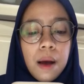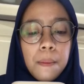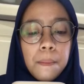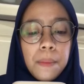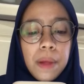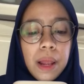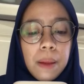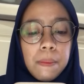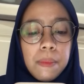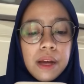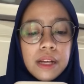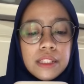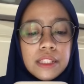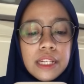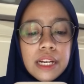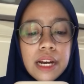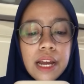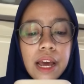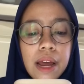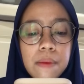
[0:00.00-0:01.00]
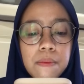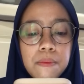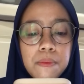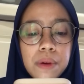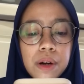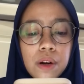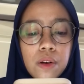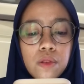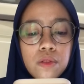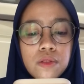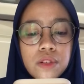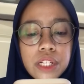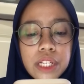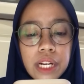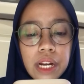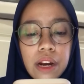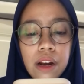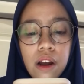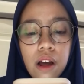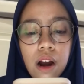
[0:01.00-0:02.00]
Palpation and
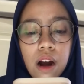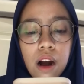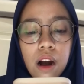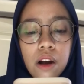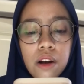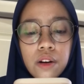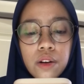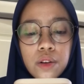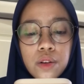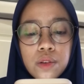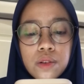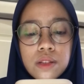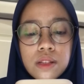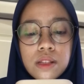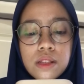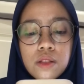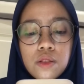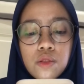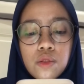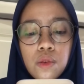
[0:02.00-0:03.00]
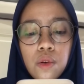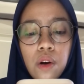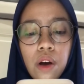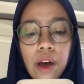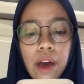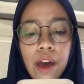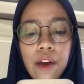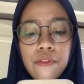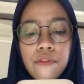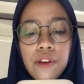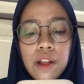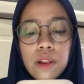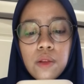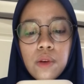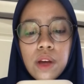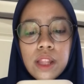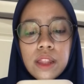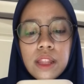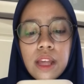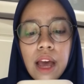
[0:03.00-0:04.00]
percussion are used to
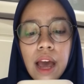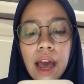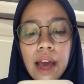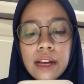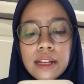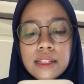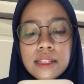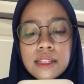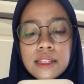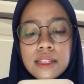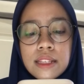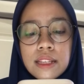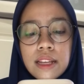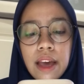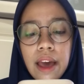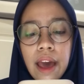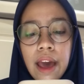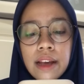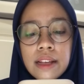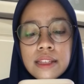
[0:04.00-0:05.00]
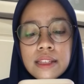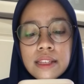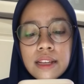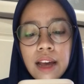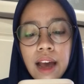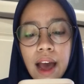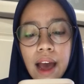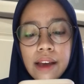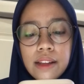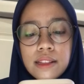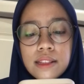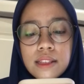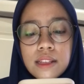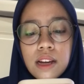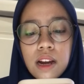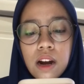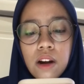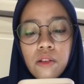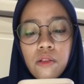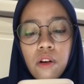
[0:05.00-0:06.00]
evaluate excites
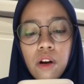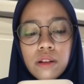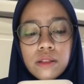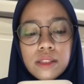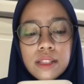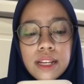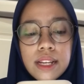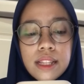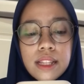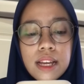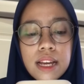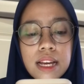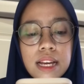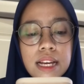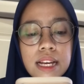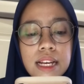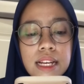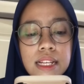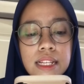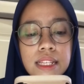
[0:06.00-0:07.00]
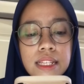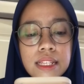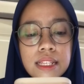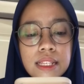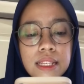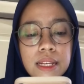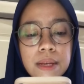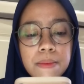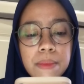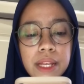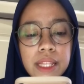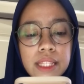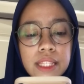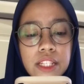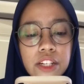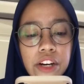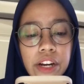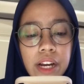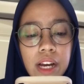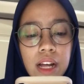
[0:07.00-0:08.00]
a rounded
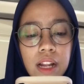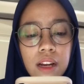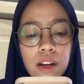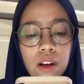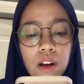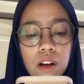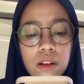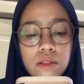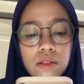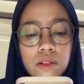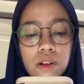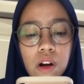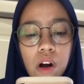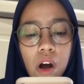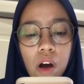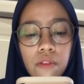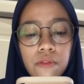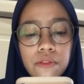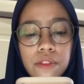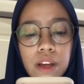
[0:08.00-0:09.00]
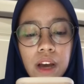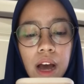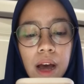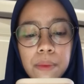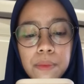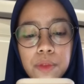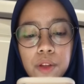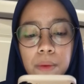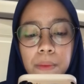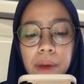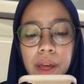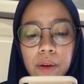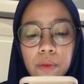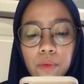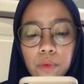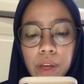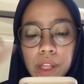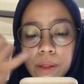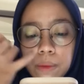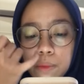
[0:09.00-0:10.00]
symmetrical contour of the
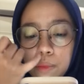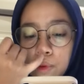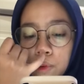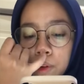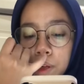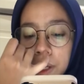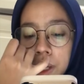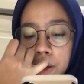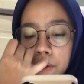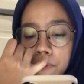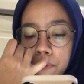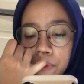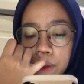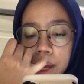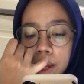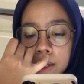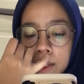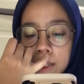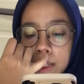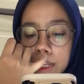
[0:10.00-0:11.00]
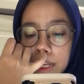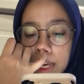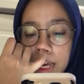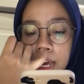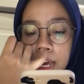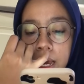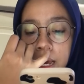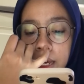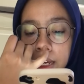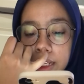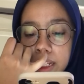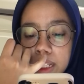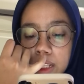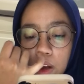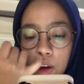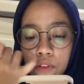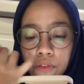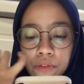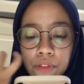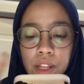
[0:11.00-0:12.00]
abdomen with bulging flanks
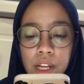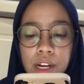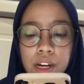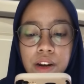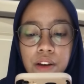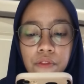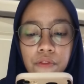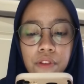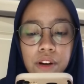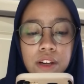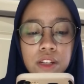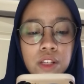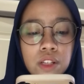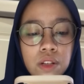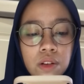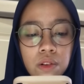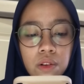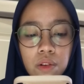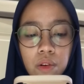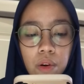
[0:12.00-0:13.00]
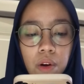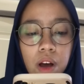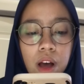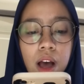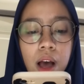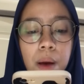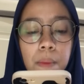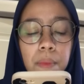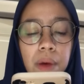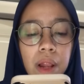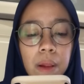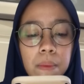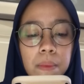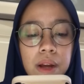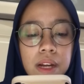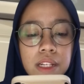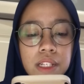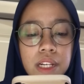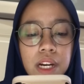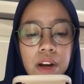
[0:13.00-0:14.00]
is often the first clue.
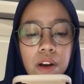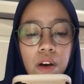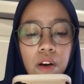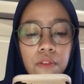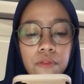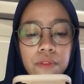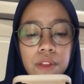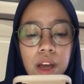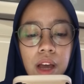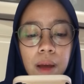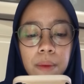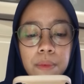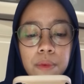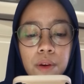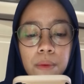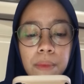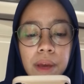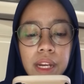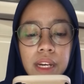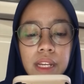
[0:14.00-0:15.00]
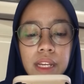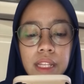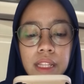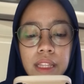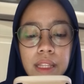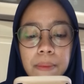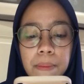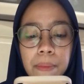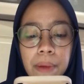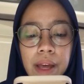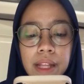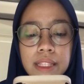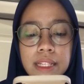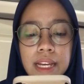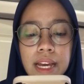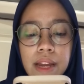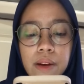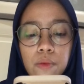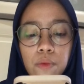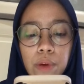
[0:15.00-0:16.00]
Palpation of the abdomen in the
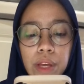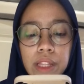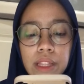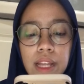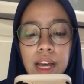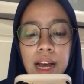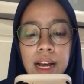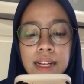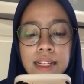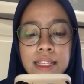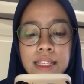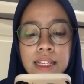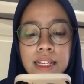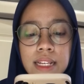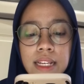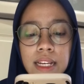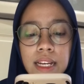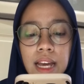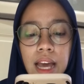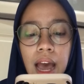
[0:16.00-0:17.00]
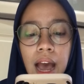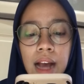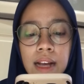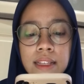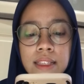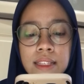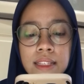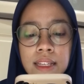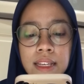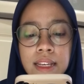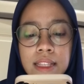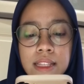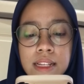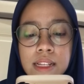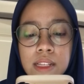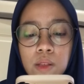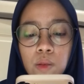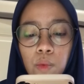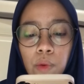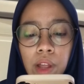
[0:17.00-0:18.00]
patient with
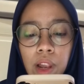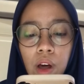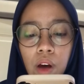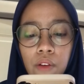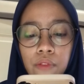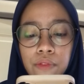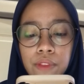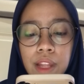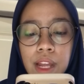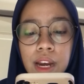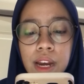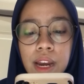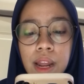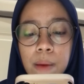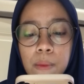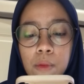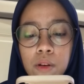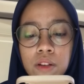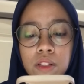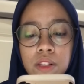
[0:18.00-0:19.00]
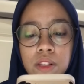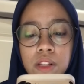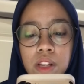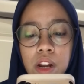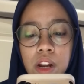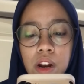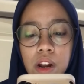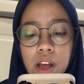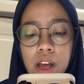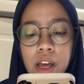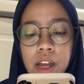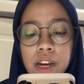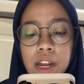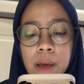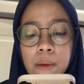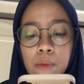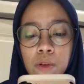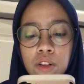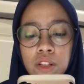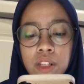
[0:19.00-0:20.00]
ascites will often
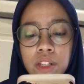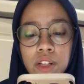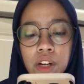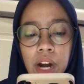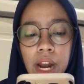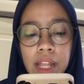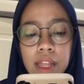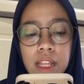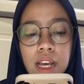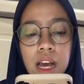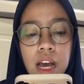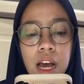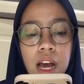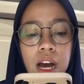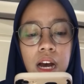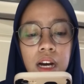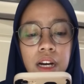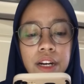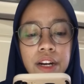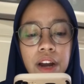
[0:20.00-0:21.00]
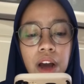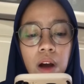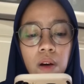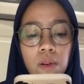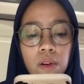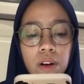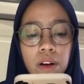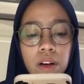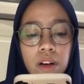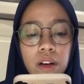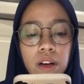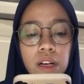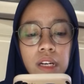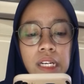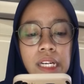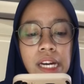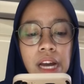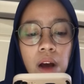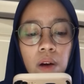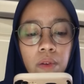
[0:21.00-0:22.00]
demonstrate a
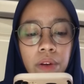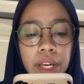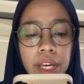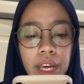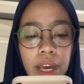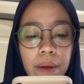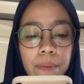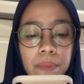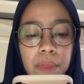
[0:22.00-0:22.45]
dark hip,